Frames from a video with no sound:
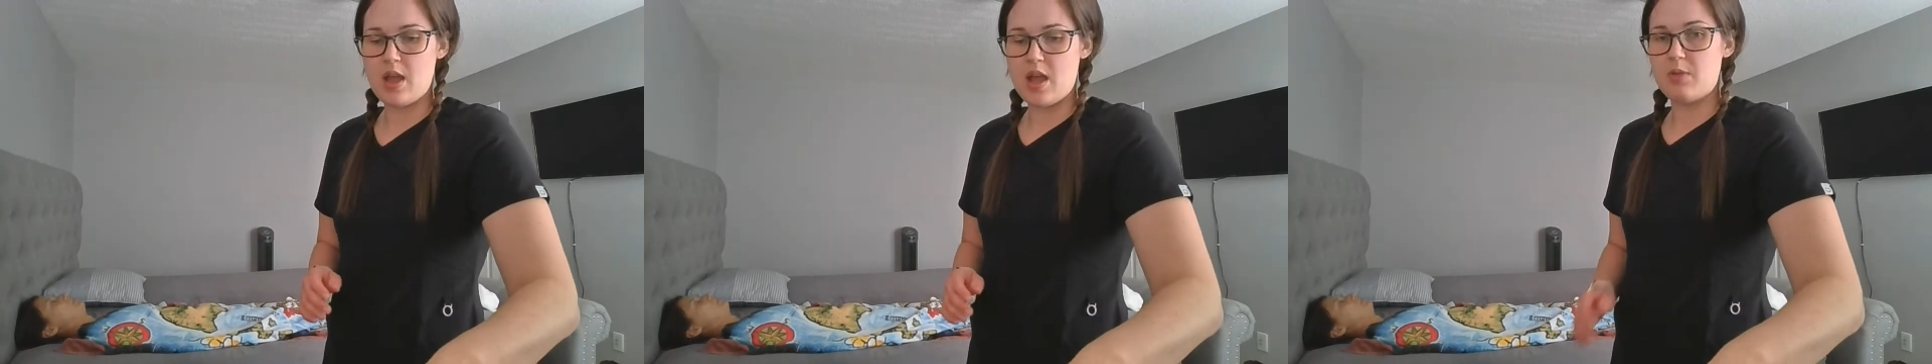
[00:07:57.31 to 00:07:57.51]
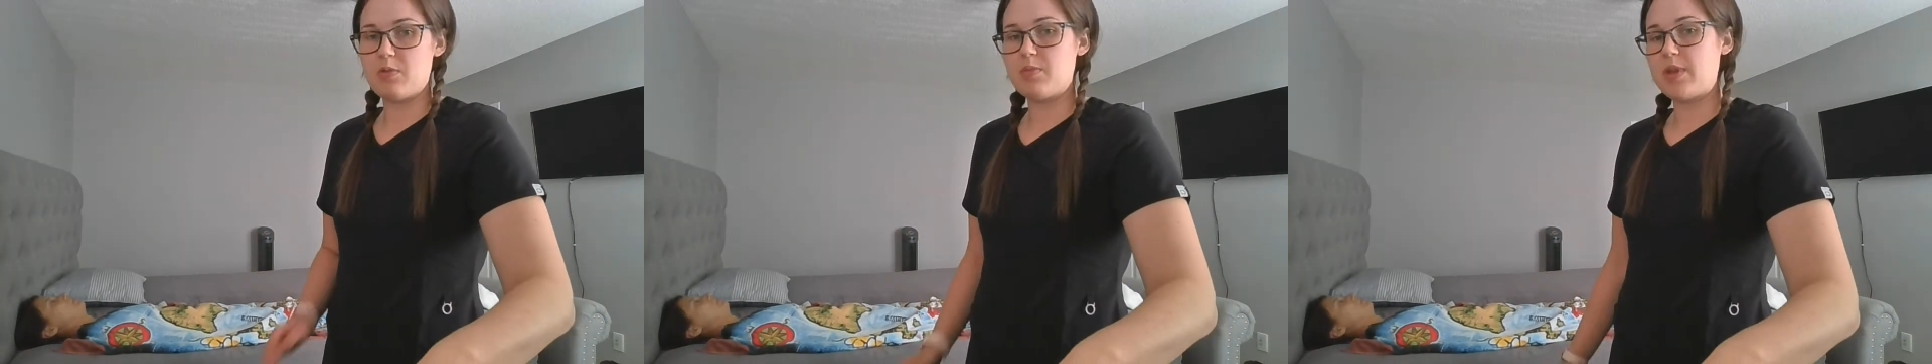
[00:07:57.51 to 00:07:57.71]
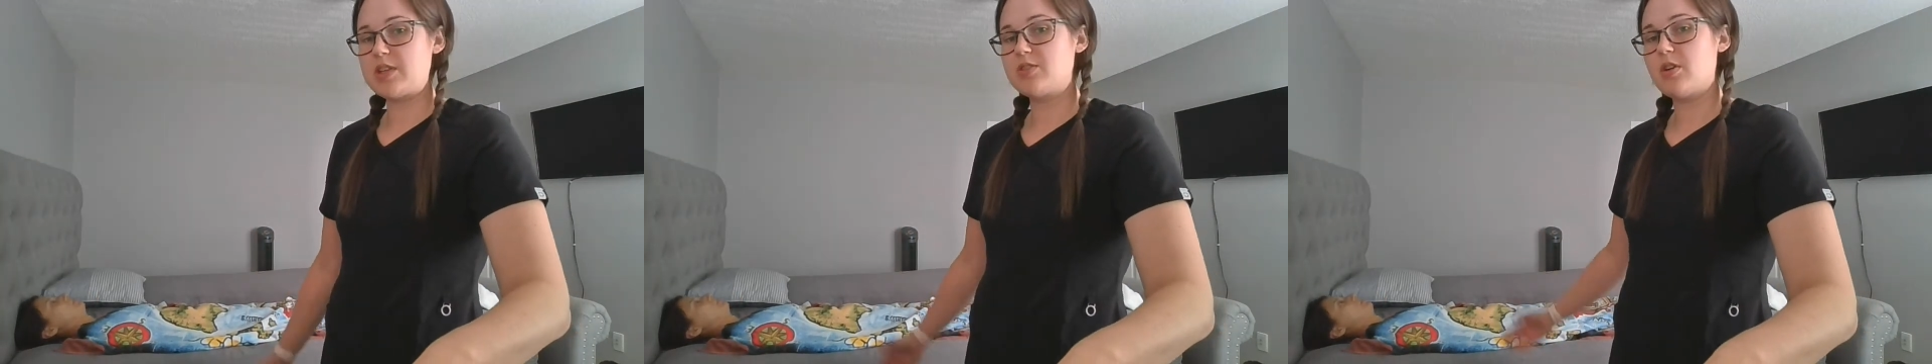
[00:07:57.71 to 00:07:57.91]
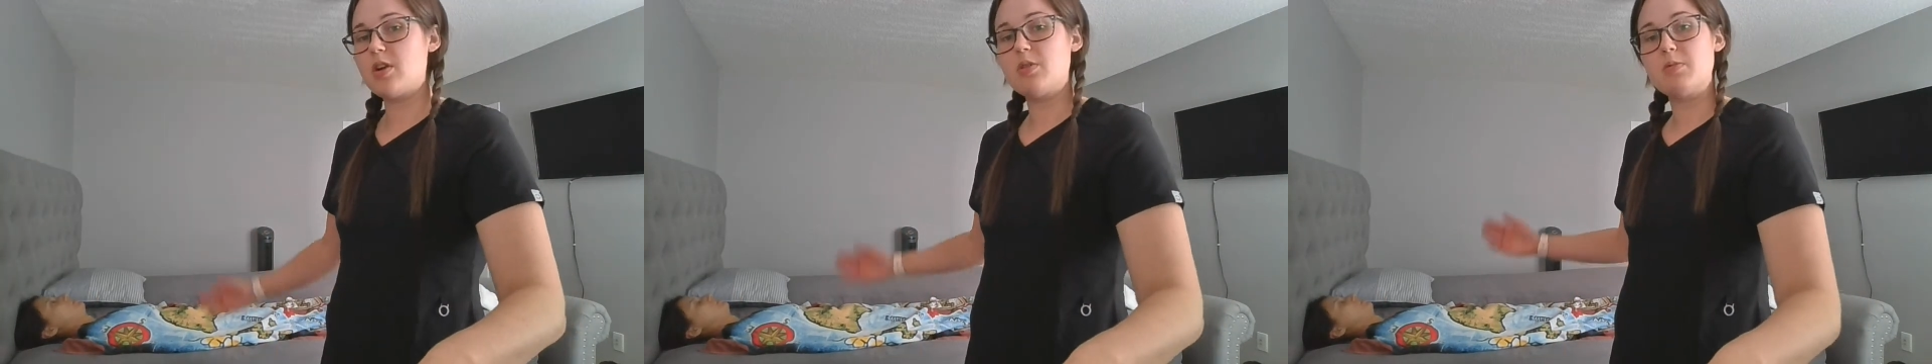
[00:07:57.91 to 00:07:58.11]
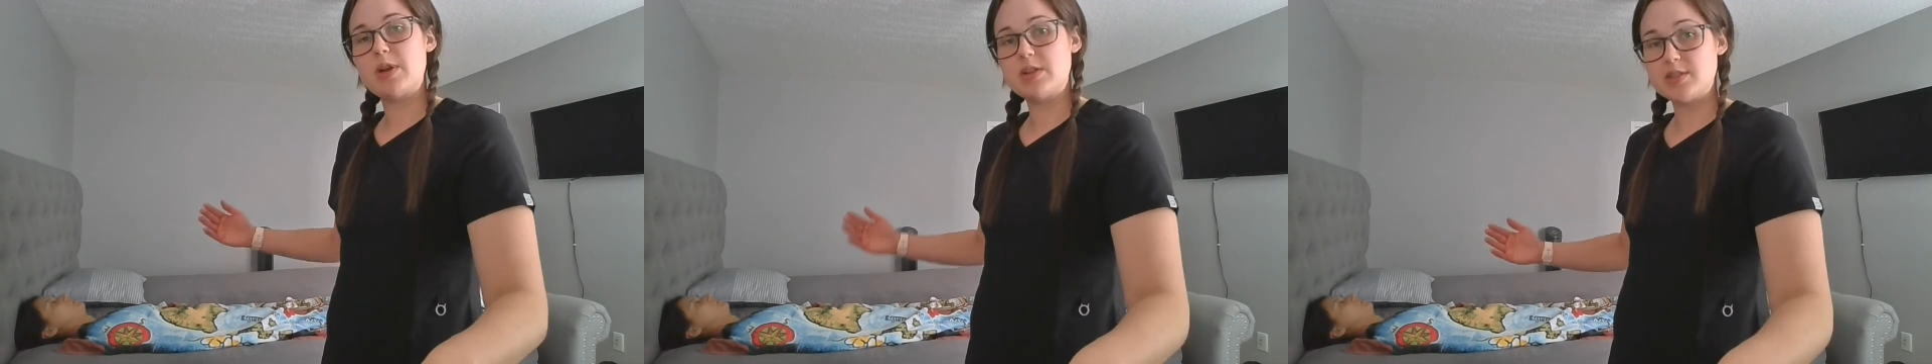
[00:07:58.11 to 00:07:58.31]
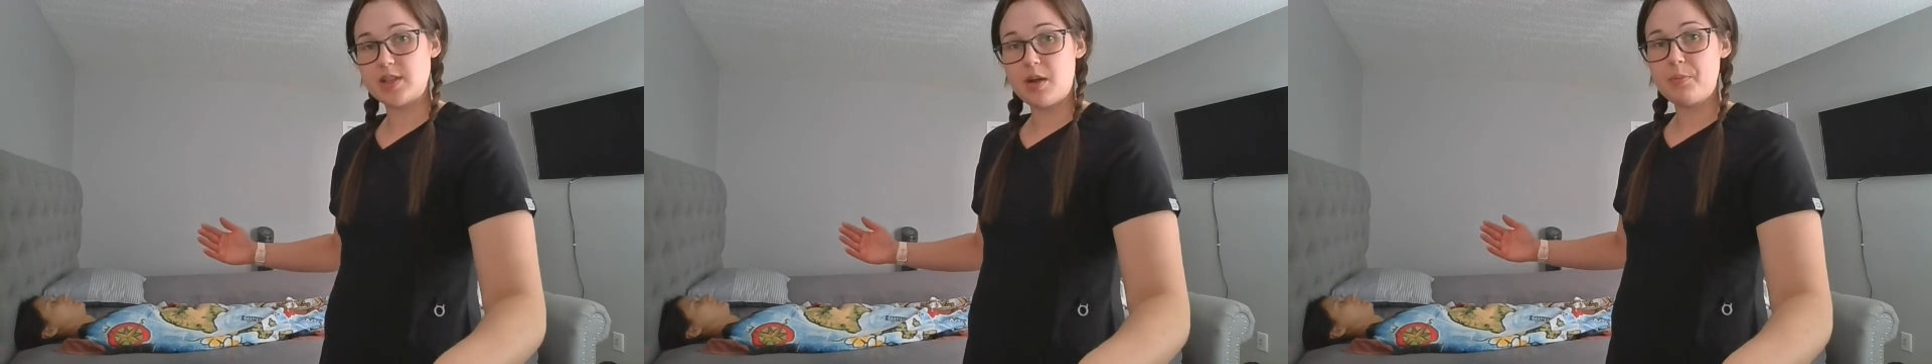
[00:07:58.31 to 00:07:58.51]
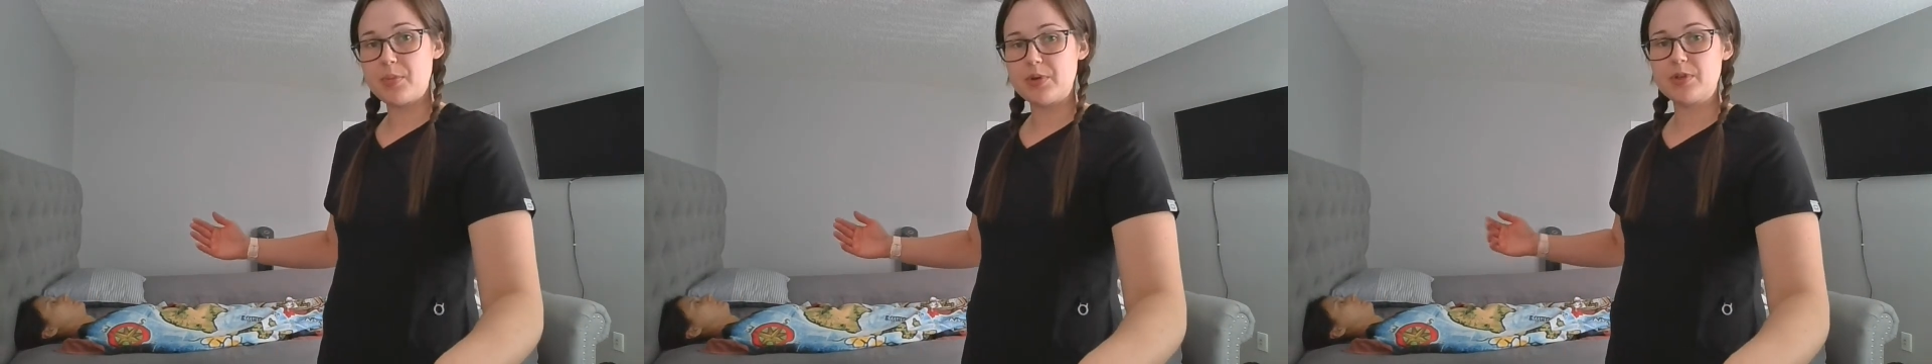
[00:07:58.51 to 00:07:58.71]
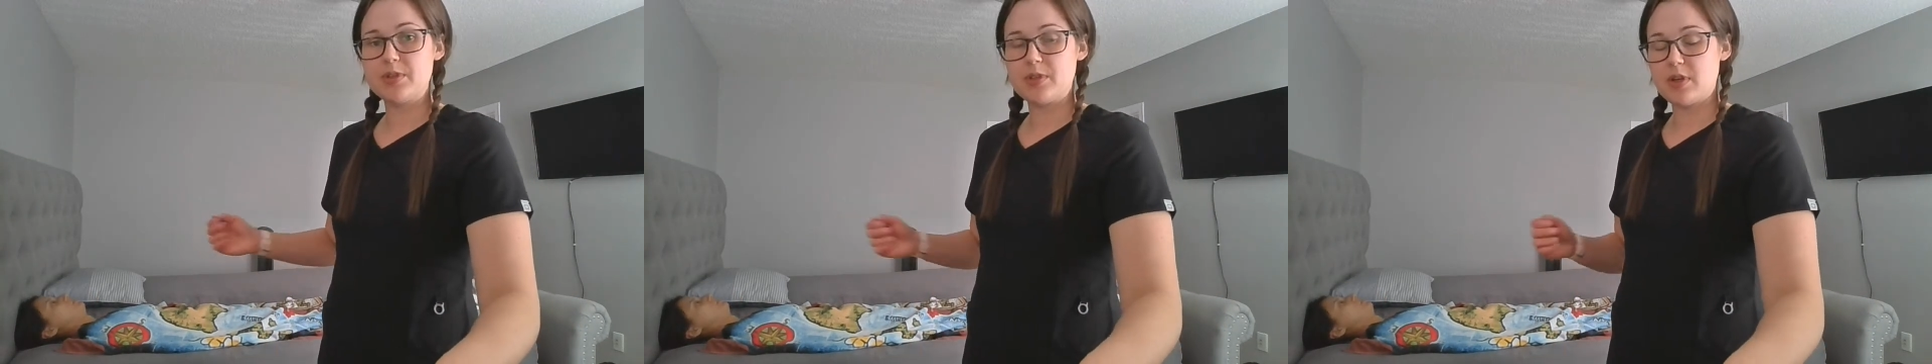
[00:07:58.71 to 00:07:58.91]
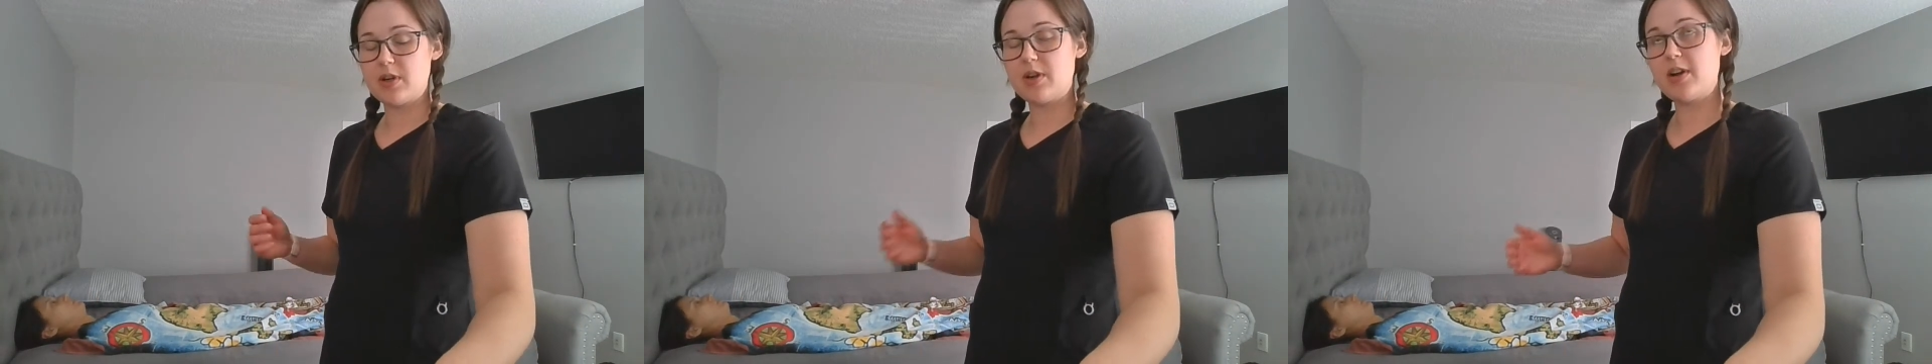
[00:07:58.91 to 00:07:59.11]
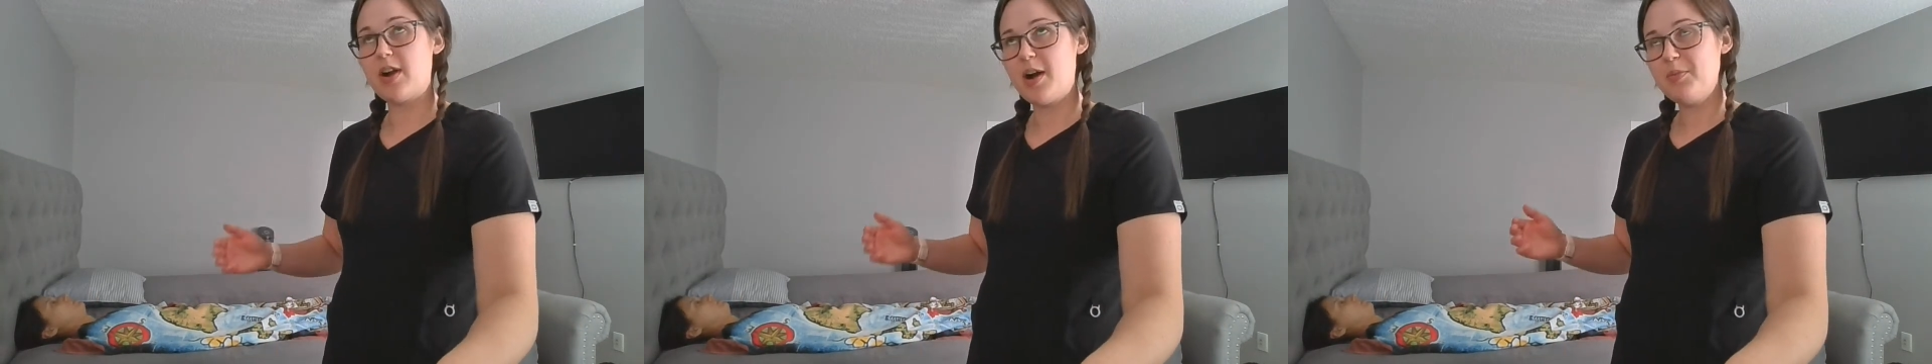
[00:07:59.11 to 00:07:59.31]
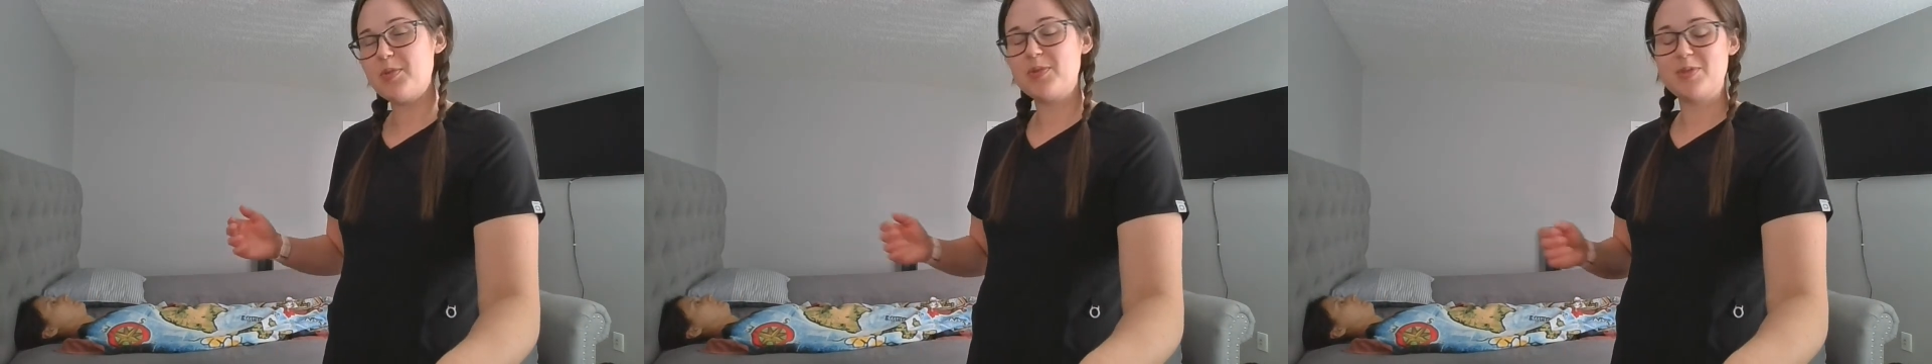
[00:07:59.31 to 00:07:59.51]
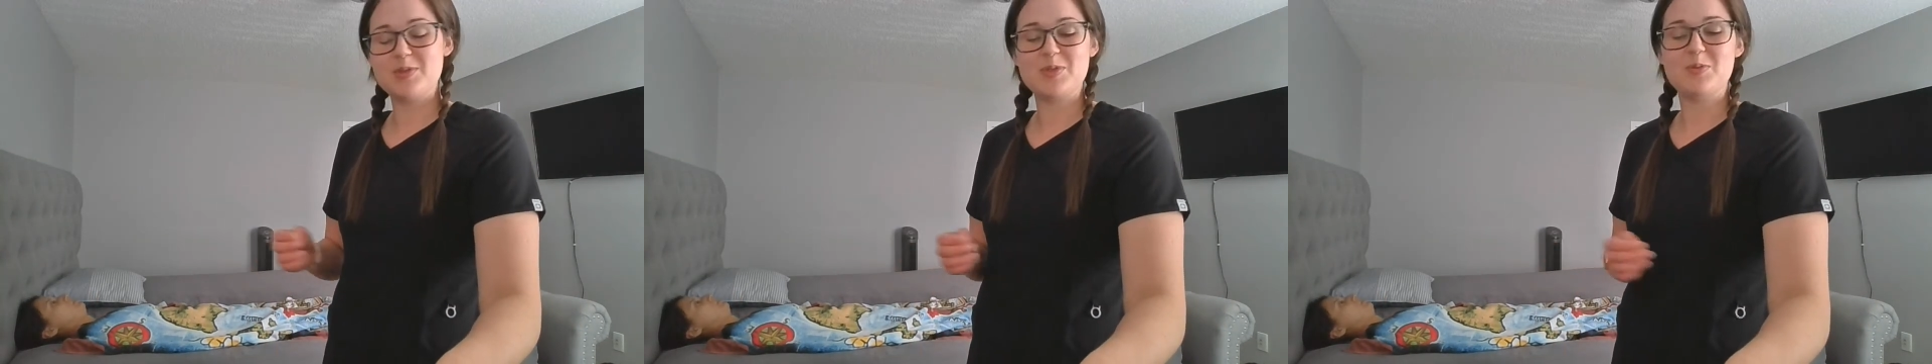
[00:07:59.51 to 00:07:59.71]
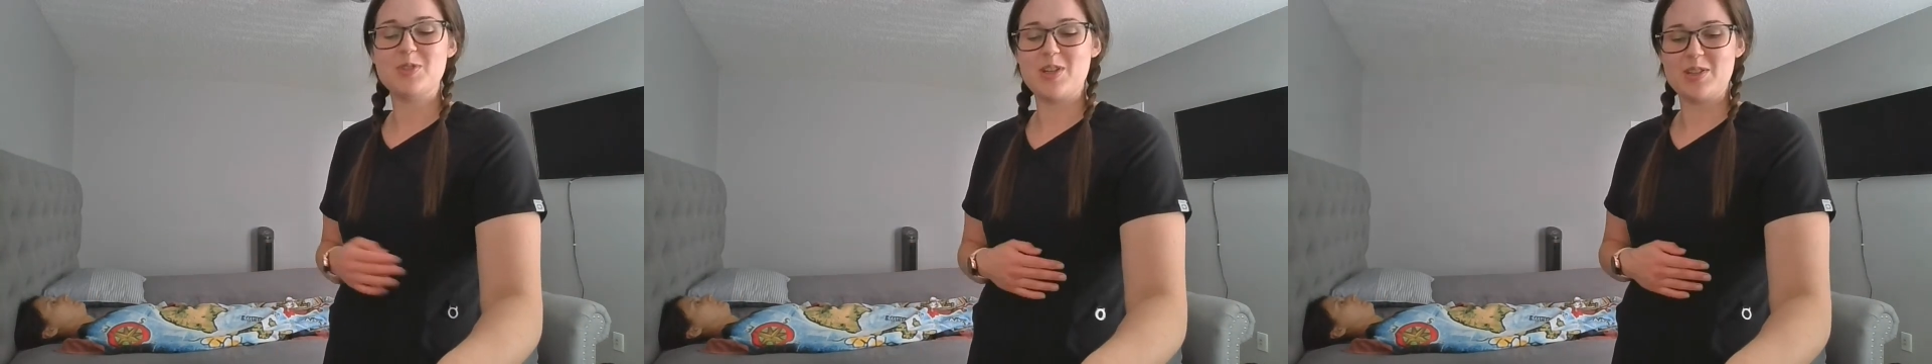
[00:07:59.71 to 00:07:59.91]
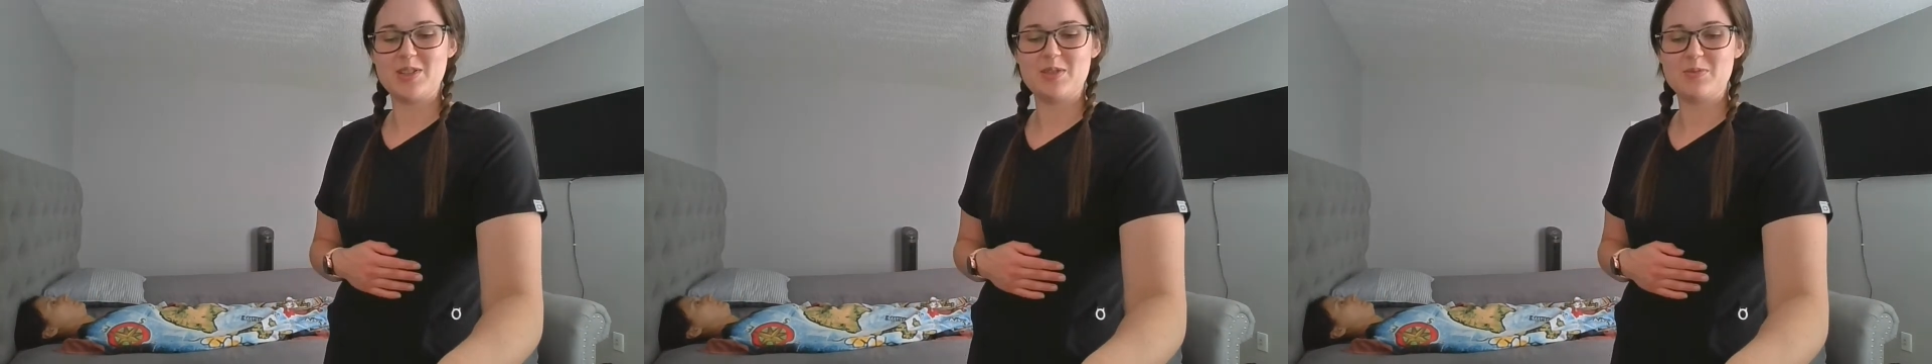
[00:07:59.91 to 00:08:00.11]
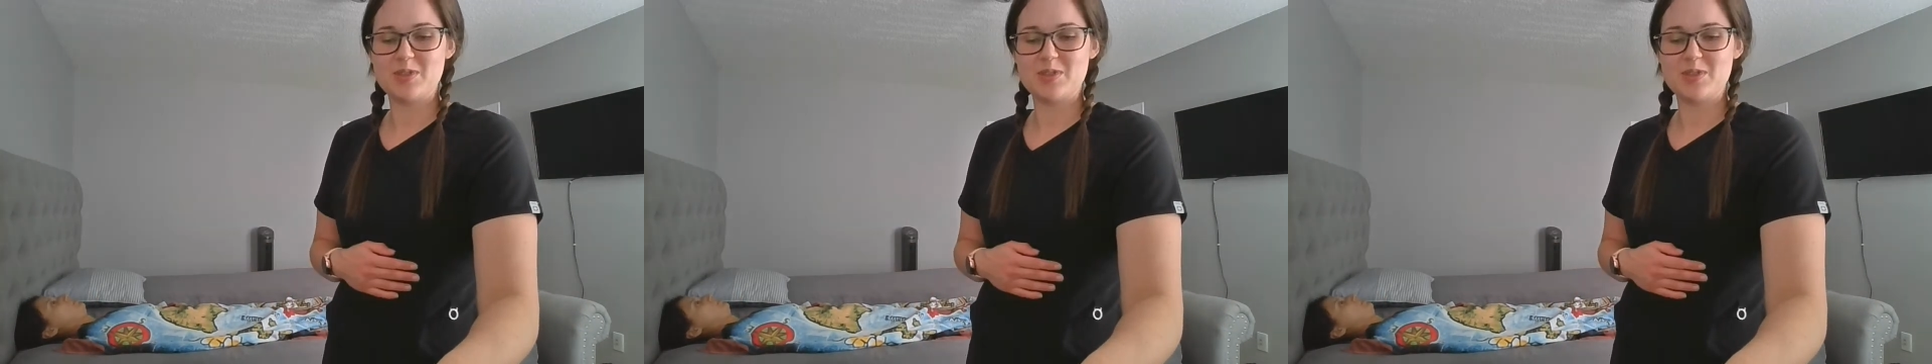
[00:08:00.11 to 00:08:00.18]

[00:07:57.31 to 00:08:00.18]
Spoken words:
We make sure our rails are up once we're done that